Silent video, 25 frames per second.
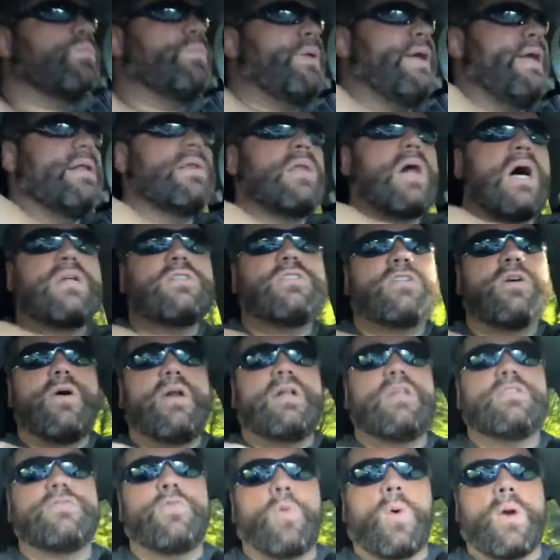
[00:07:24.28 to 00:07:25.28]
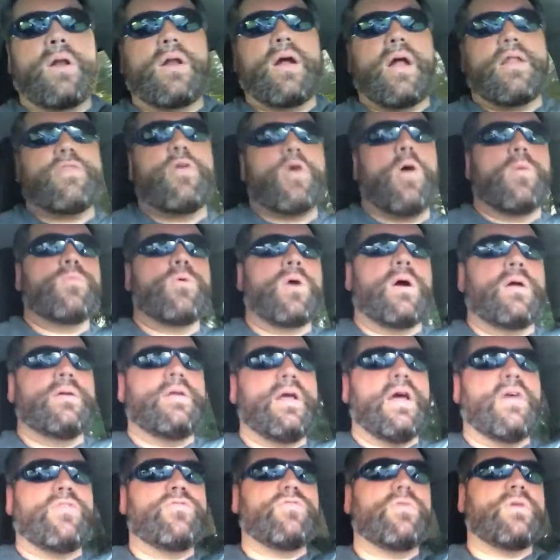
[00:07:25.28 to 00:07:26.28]
Pete Alonso hit his 49th home run
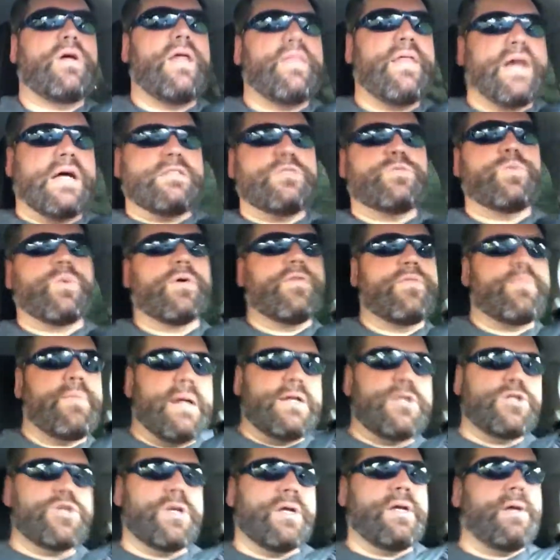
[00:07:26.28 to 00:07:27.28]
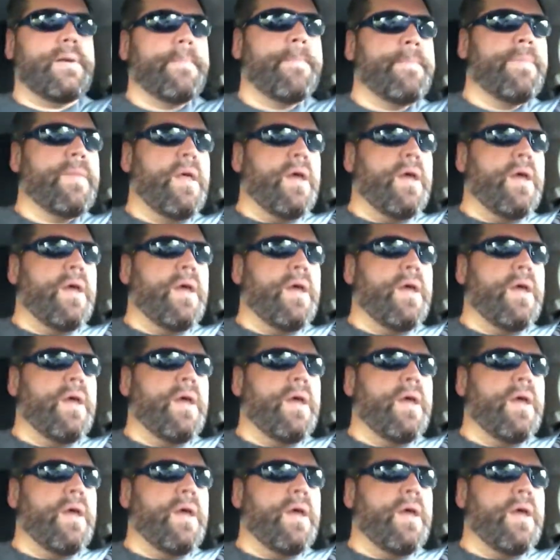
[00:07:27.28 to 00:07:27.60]
yesterday. That's worth mentioning.